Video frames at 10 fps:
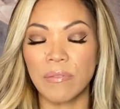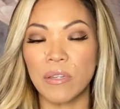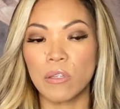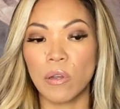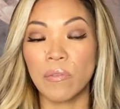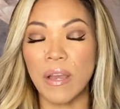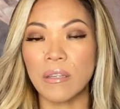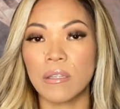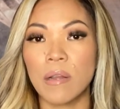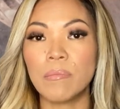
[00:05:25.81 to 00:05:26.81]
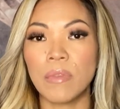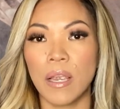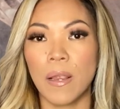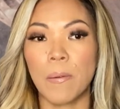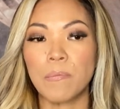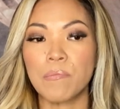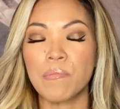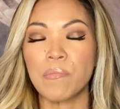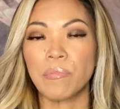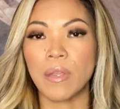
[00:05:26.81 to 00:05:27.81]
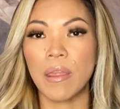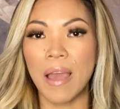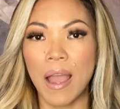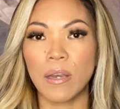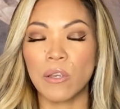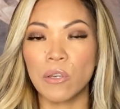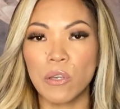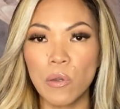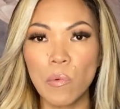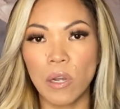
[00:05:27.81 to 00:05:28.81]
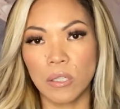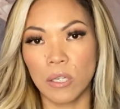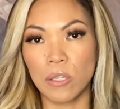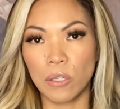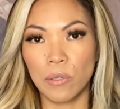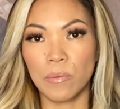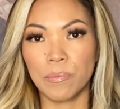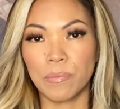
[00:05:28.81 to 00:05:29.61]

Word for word: And so if that's something that you want to do